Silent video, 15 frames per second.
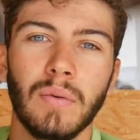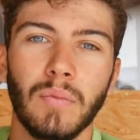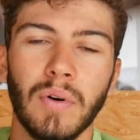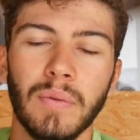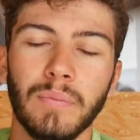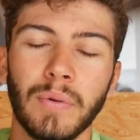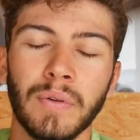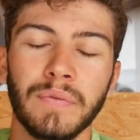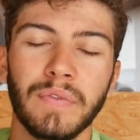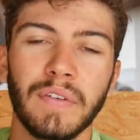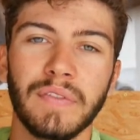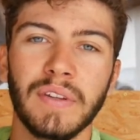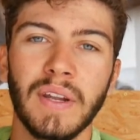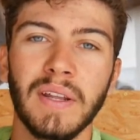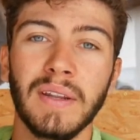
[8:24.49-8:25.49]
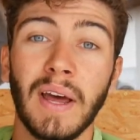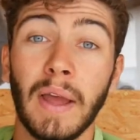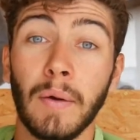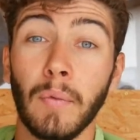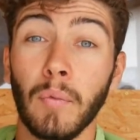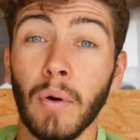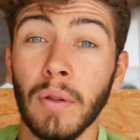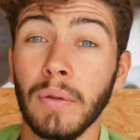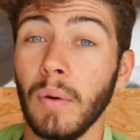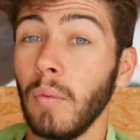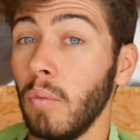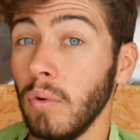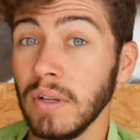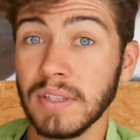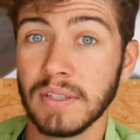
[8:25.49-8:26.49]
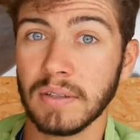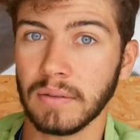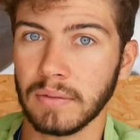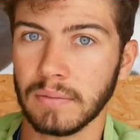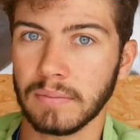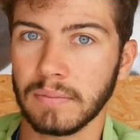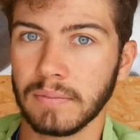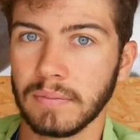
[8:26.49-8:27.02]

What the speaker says: 1.59, I won 1 second.